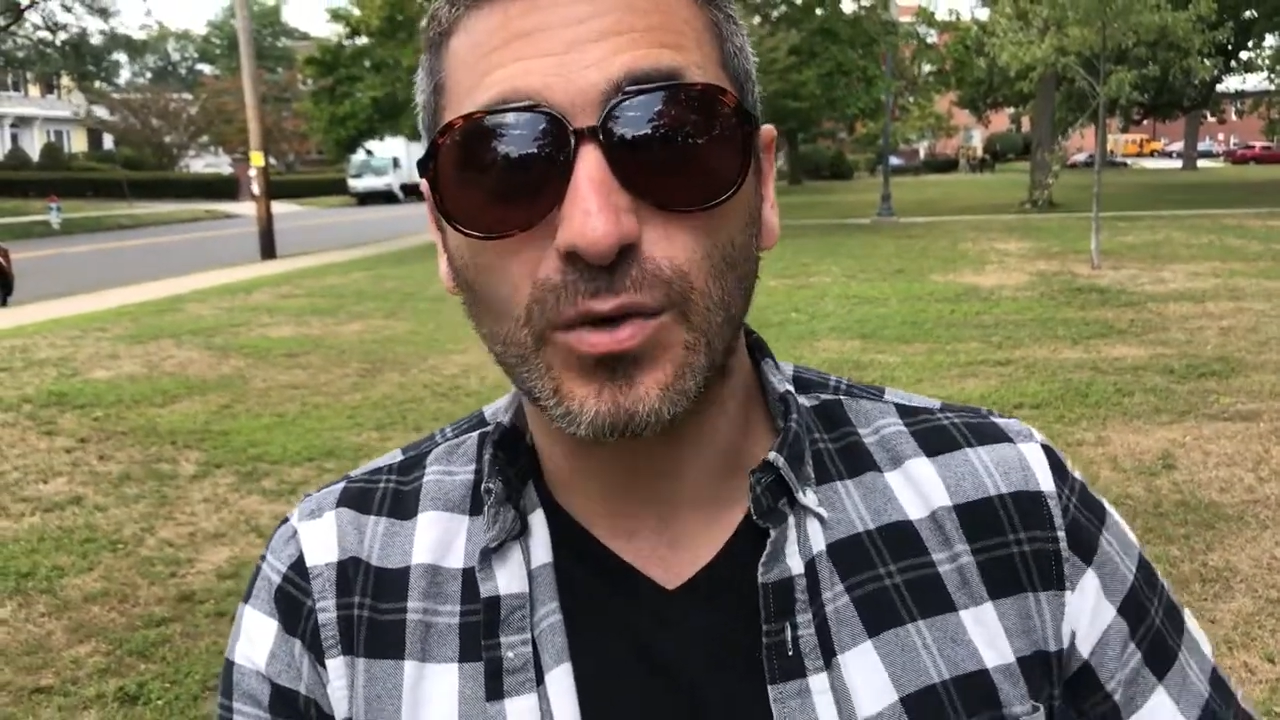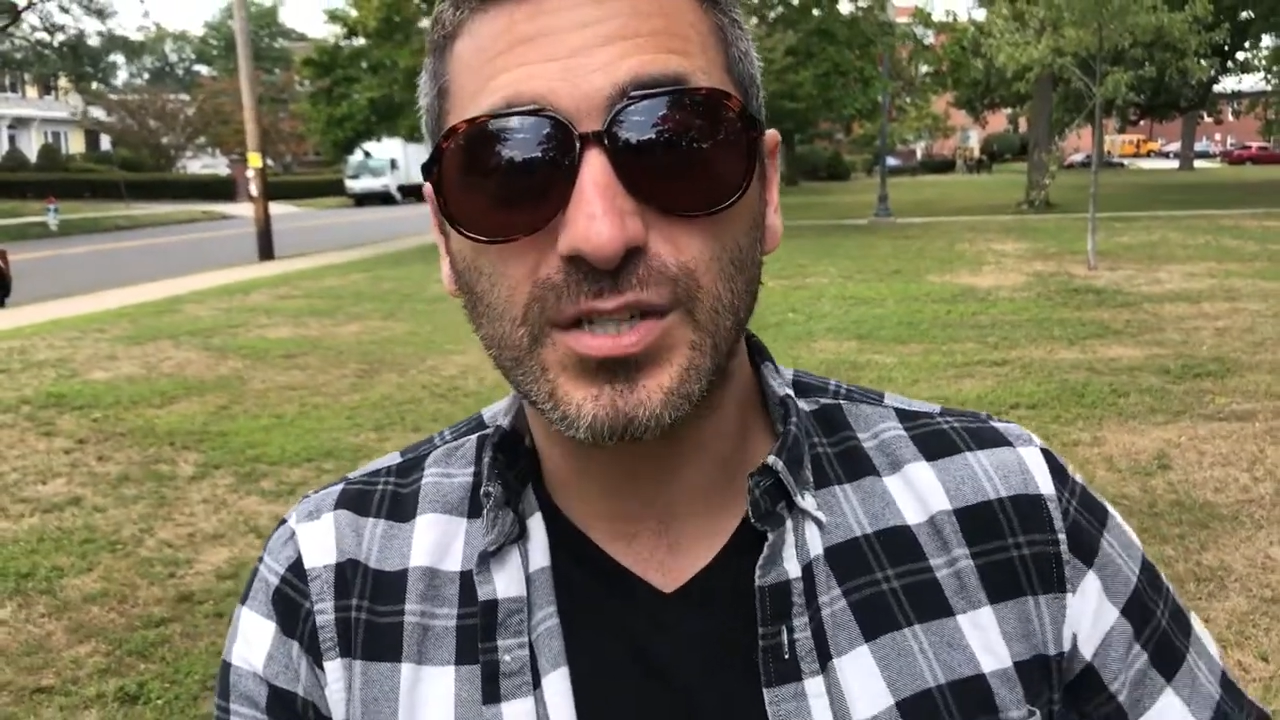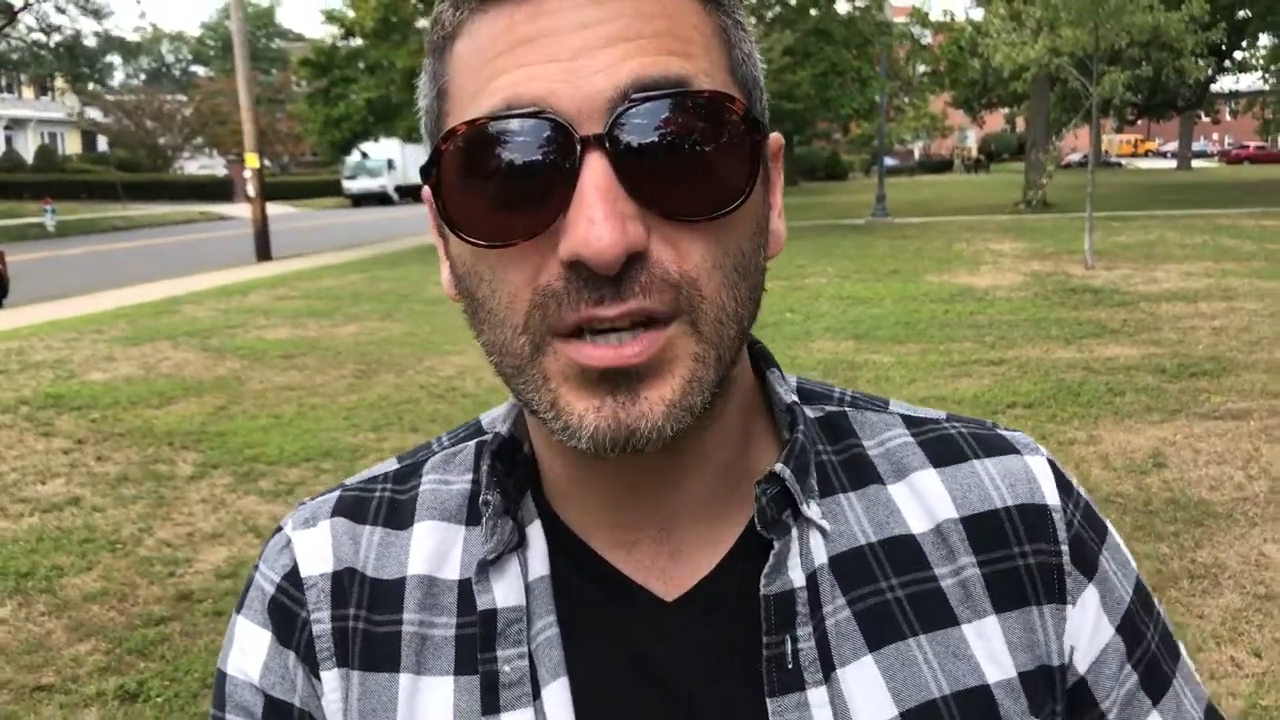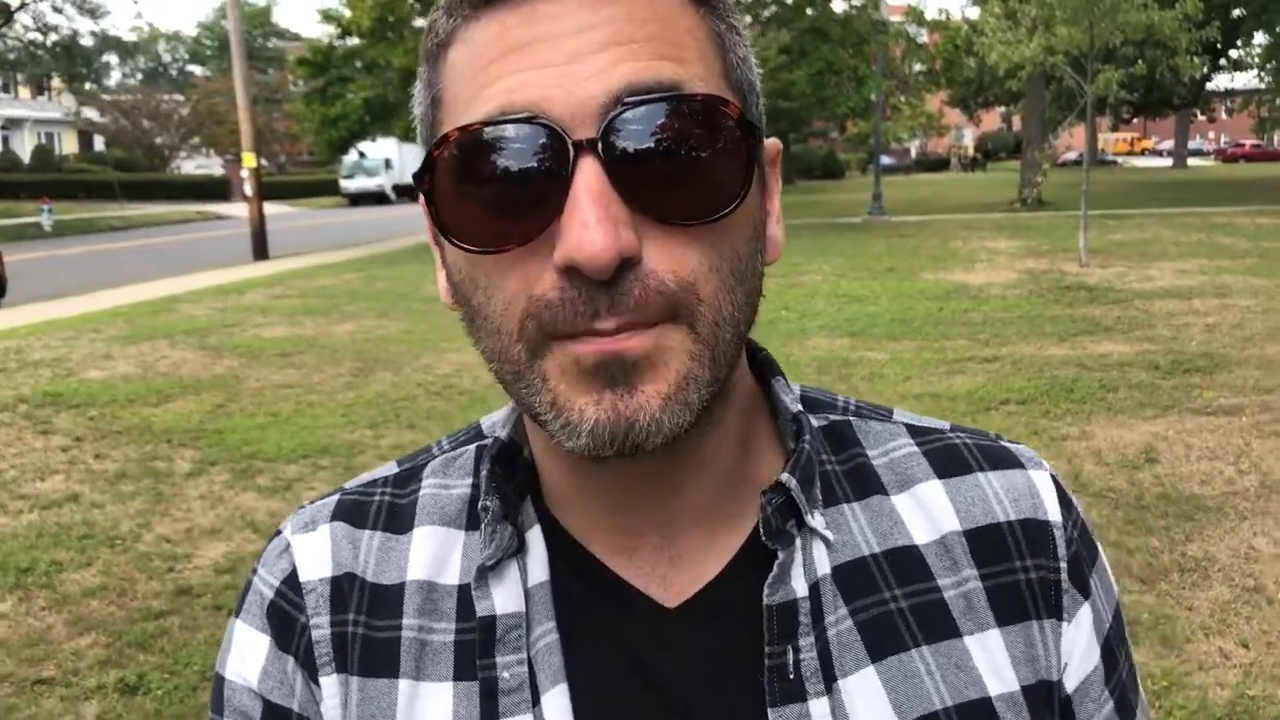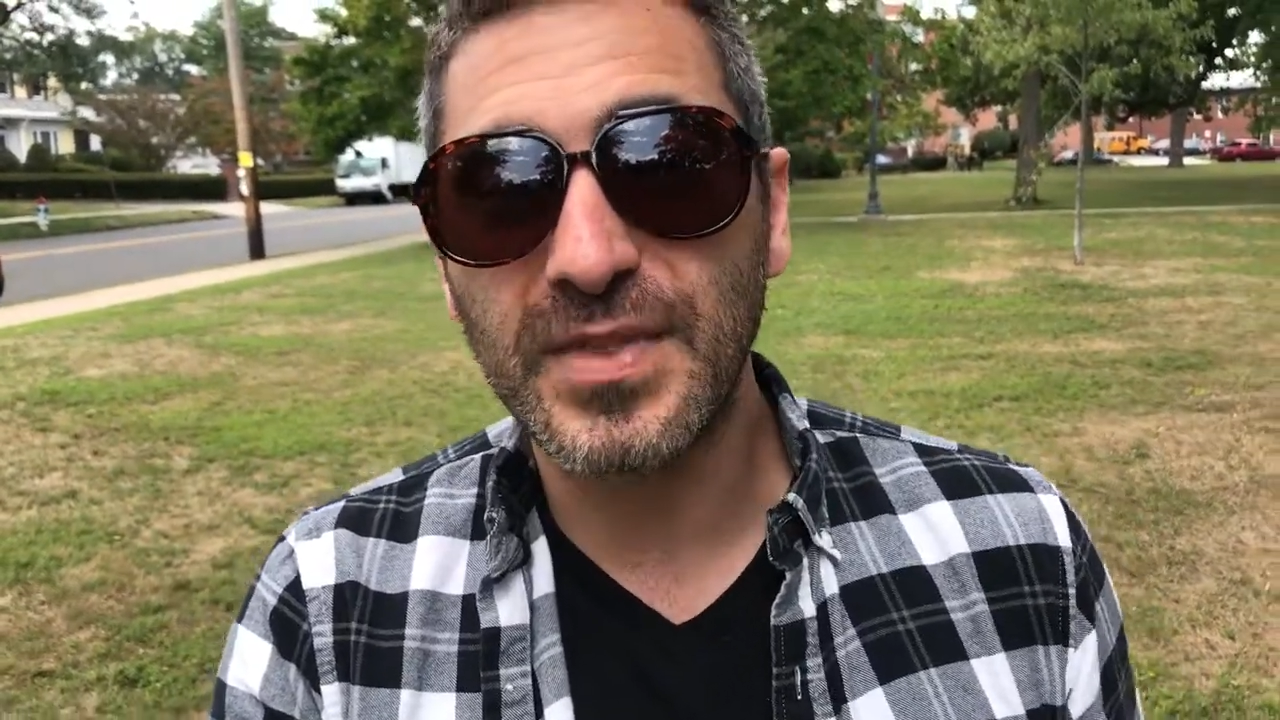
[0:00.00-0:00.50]
or
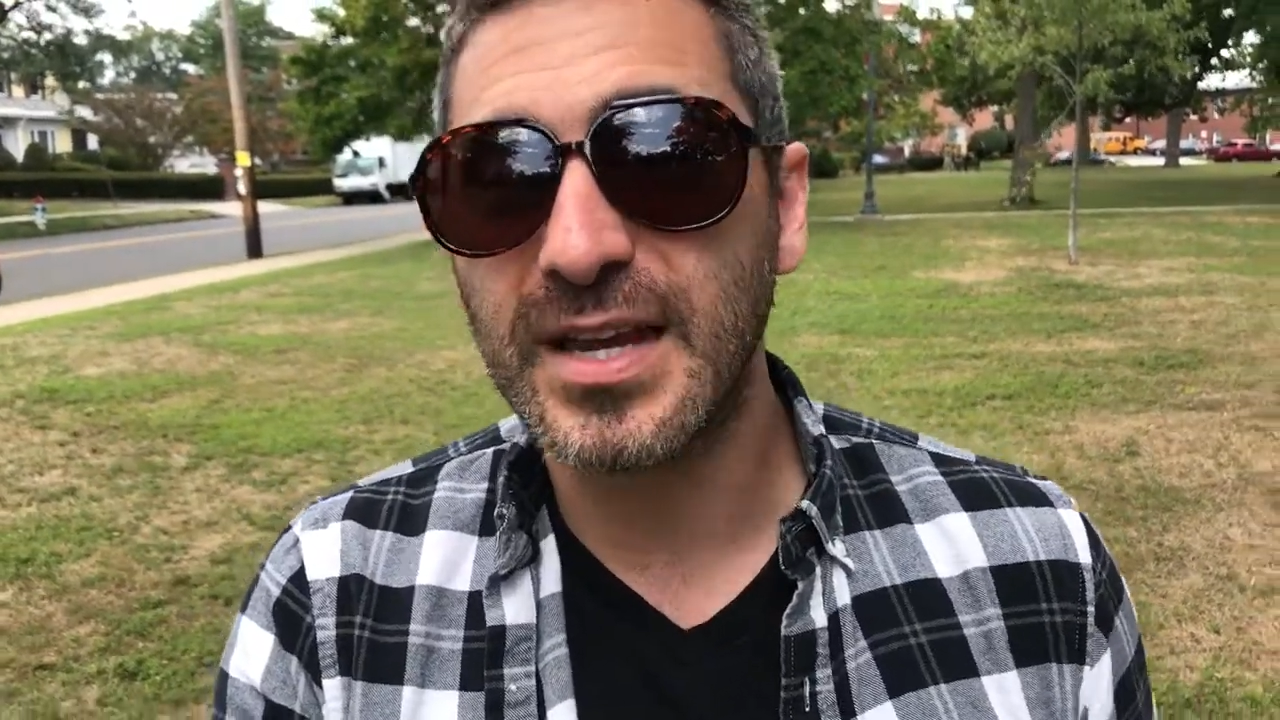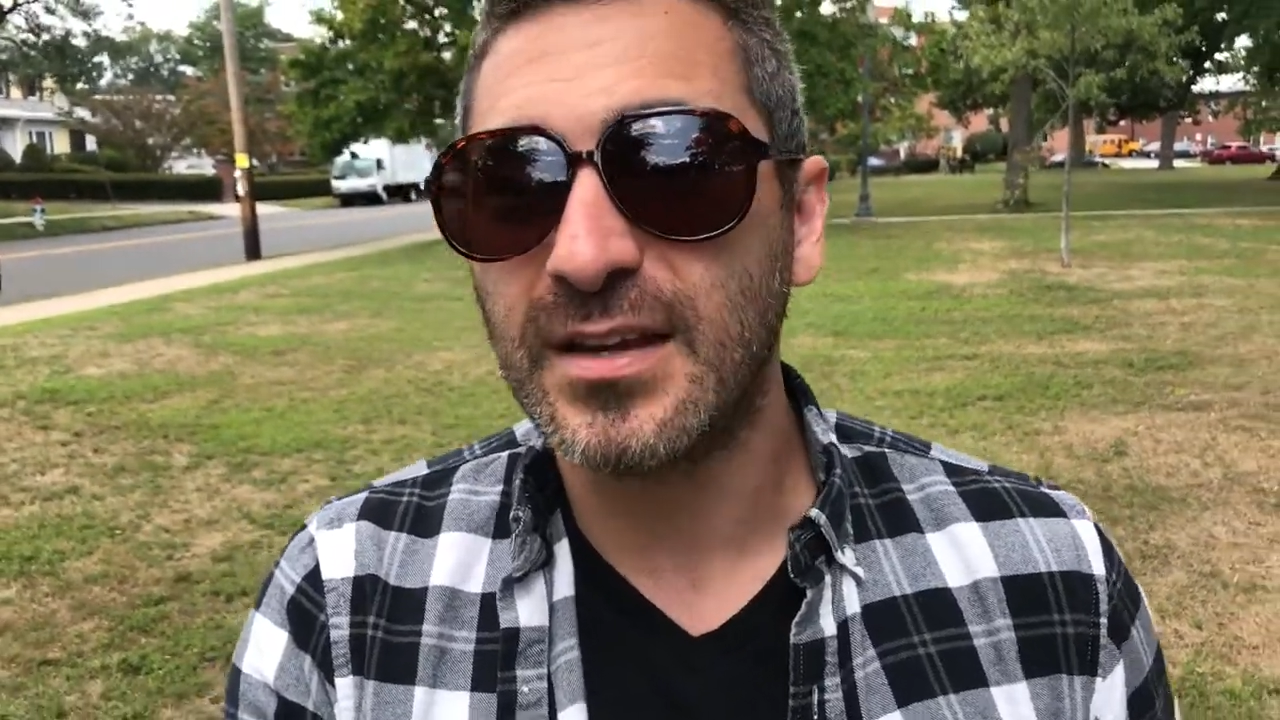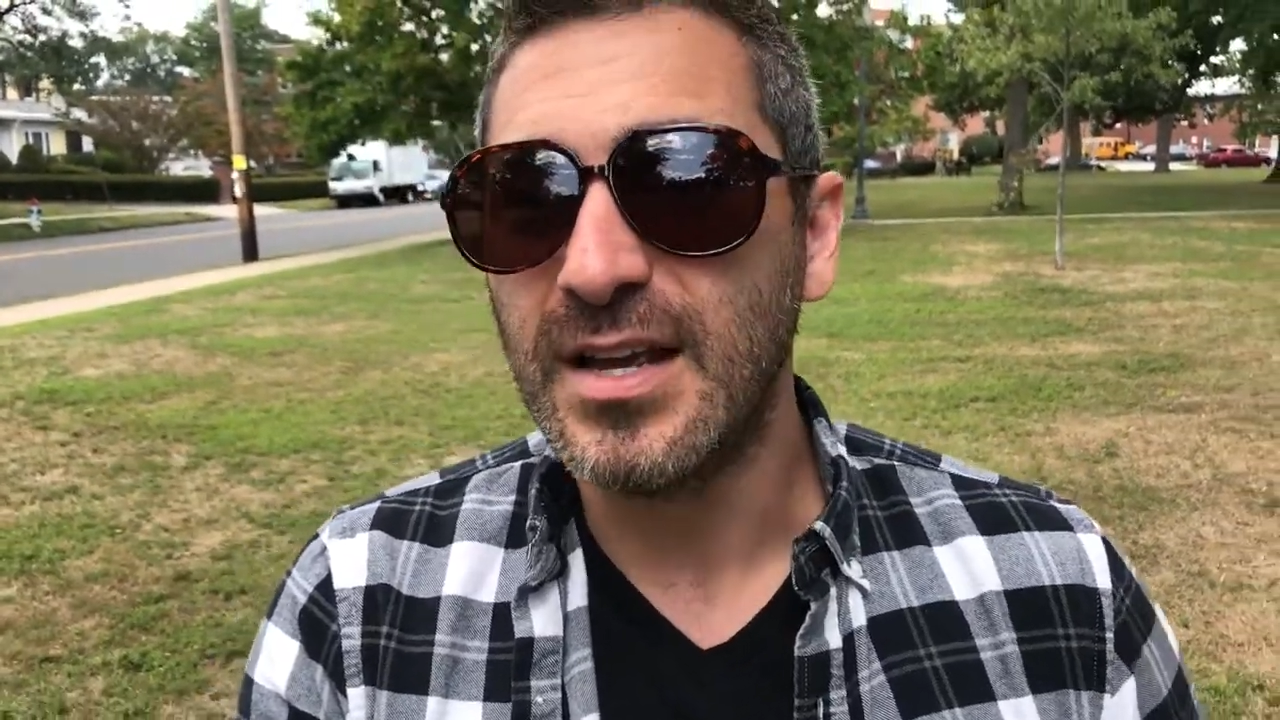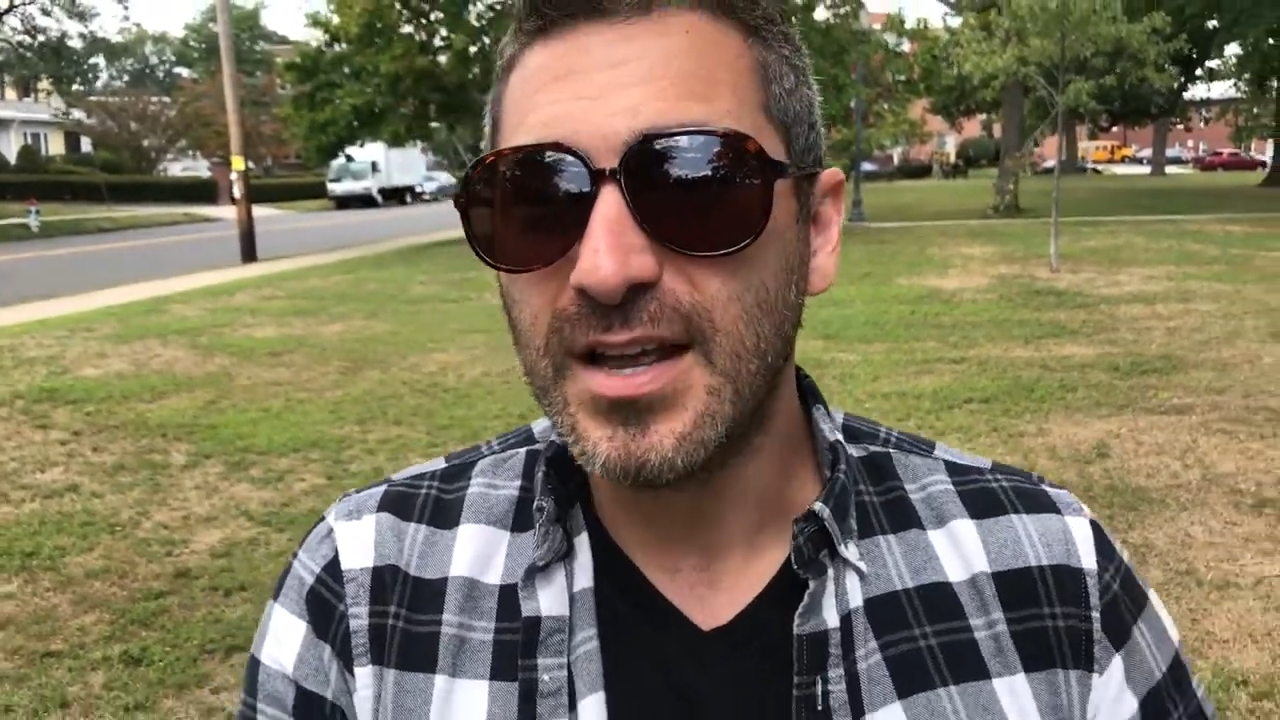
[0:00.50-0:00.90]
something